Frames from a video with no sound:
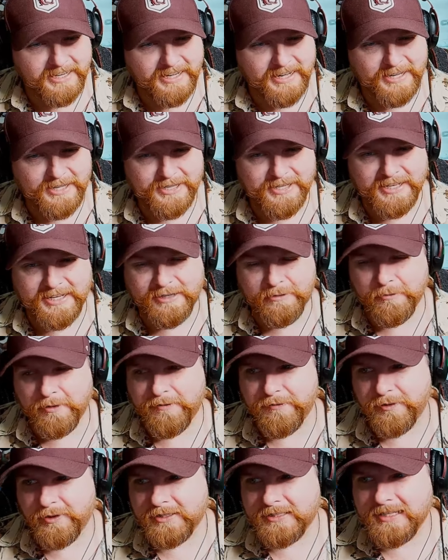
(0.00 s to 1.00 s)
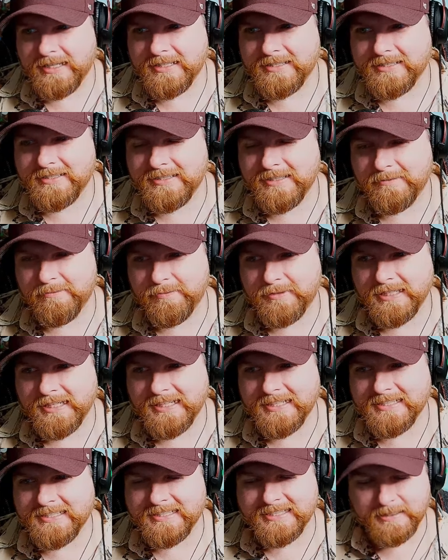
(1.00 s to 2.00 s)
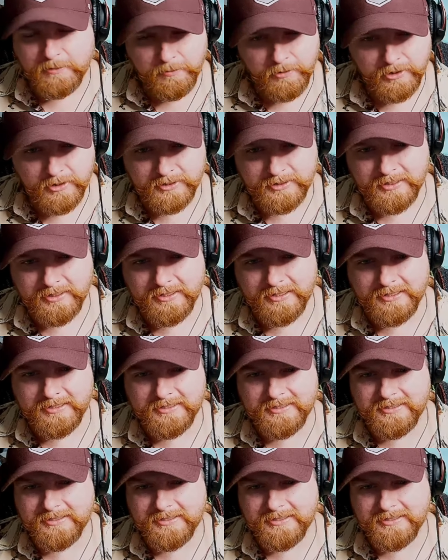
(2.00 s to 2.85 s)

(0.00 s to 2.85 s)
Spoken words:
I think we've looked at something similar to this